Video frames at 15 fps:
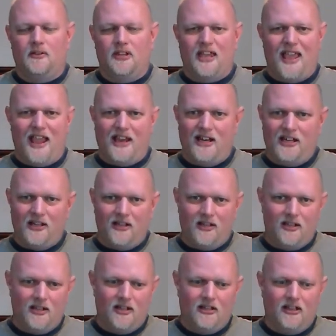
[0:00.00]
canning
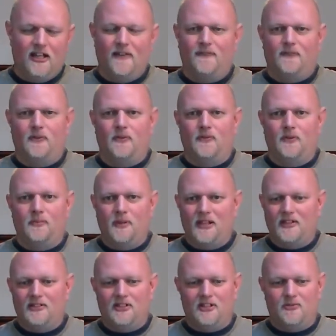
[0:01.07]
leftover
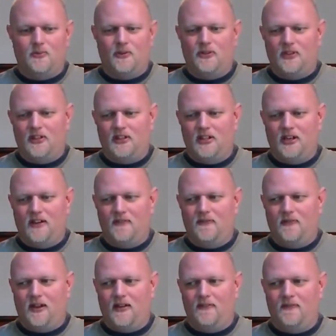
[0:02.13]
meats. That's one thing that
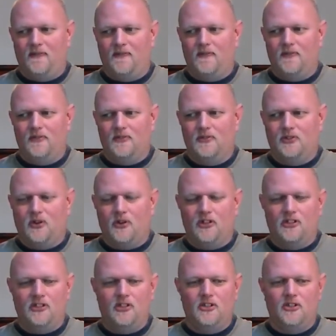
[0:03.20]
I've
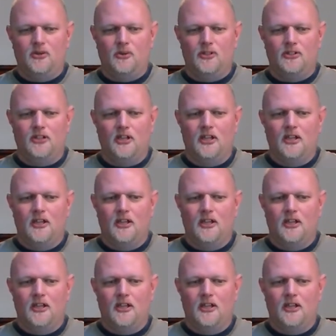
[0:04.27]
started to do is,